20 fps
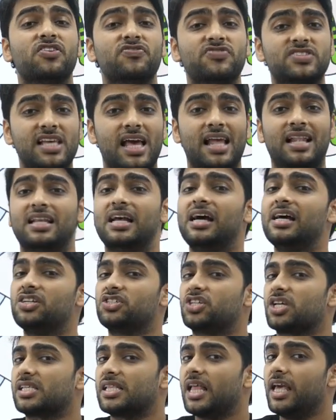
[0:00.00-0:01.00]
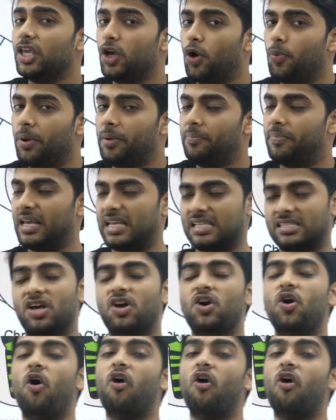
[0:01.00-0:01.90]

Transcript: of cells, just like human beings.